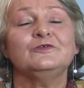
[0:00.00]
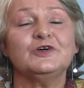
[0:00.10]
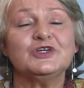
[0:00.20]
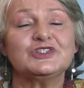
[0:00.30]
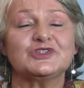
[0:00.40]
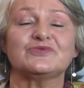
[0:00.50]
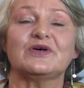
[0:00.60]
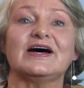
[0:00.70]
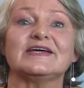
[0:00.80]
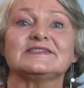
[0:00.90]
First
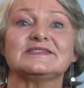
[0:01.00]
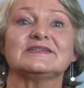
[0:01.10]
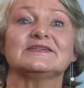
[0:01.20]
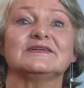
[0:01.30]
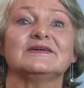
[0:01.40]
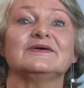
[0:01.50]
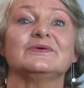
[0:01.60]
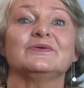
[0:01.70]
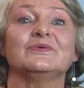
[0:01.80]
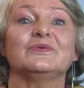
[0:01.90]
write
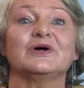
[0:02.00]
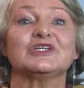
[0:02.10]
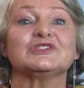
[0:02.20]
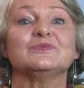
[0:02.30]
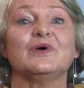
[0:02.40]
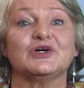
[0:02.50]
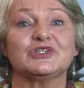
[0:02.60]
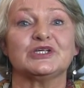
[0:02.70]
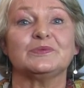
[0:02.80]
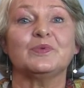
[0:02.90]
what is
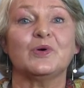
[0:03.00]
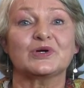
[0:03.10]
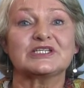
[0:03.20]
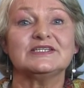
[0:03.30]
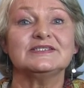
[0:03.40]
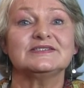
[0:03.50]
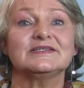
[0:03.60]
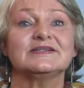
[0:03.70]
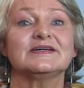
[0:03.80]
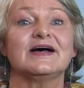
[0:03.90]
most important
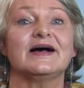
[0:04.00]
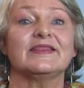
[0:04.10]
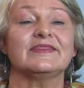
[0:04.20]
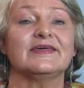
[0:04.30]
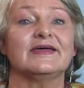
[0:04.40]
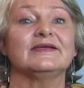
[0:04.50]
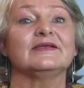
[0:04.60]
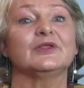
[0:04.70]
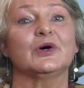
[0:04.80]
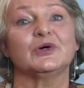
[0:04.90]
and then
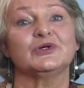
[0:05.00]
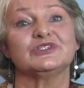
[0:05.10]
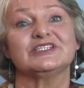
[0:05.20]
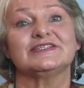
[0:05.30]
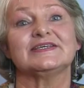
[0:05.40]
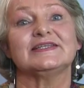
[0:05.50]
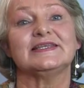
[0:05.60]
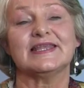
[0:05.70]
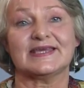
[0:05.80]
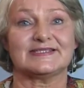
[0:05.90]
those
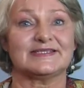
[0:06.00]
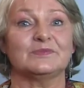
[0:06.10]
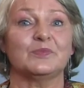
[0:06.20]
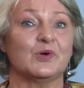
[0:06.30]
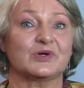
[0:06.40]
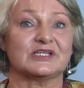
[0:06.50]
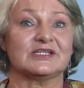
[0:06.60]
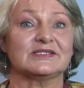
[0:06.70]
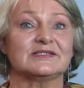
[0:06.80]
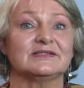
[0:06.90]
less important.
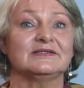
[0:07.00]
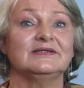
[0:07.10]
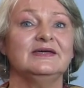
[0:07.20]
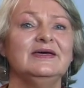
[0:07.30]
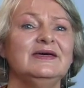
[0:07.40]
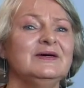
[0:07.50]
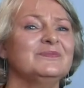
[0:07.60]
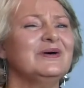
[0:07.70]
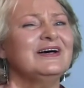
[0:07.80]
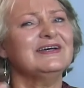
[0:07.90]

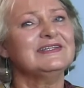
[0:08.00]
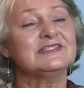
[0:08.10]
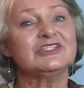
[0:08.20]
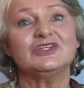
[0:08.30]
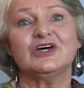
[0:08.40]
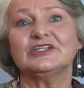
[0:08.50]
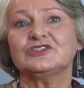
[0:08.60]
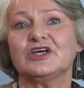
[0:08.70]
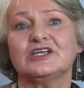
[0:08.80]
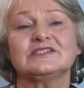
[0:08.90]
But it's not
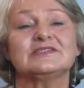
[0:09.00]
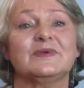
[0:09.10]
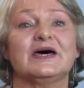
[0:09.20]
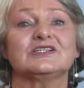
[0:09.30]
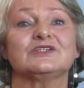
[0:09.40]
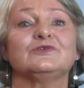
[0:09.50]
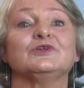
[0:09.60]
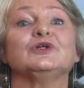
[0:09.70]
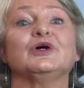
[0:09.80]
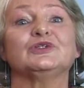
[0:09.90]
a train smash if
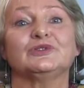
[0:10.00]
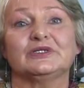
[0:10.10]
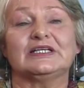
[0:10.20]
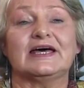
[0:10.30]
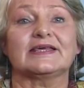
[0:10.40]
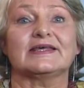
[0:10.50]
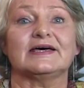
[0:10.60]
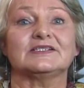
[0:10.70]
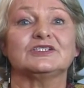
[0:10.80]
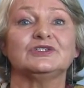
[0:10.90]
you don't do it like
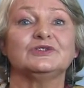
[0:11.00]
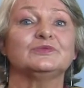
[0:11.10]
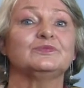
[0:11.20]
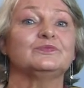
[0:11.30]
that. You